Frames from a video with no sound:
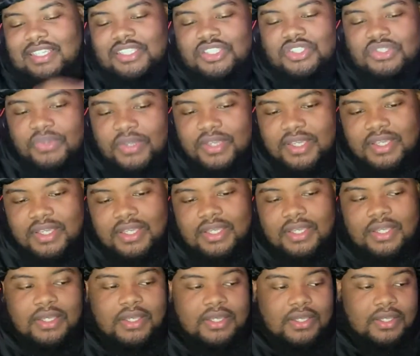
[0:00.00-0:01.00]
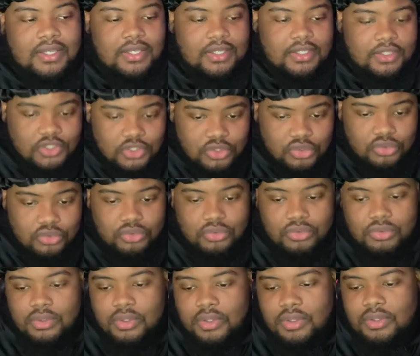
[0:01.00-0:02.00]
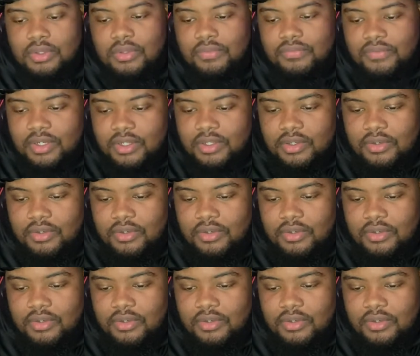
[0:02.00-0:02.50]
straight into the video.